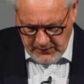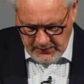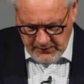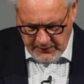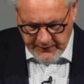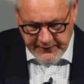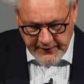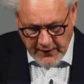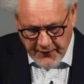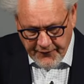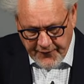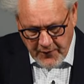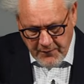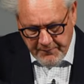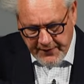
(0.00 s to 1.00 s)

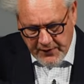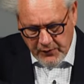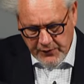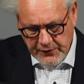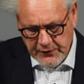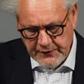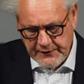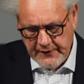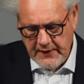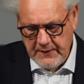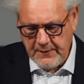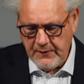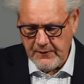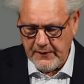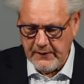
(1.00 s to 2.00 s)
telephone bill on your
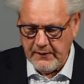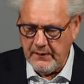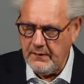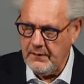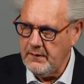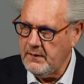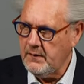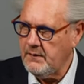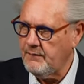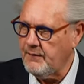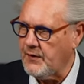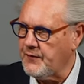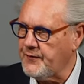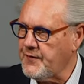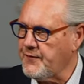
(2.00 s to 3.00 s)
table, and one
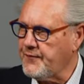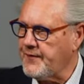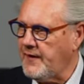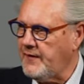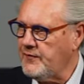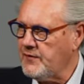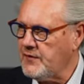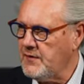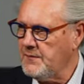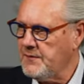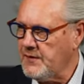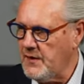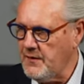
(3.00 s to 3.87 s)
of your friends comes over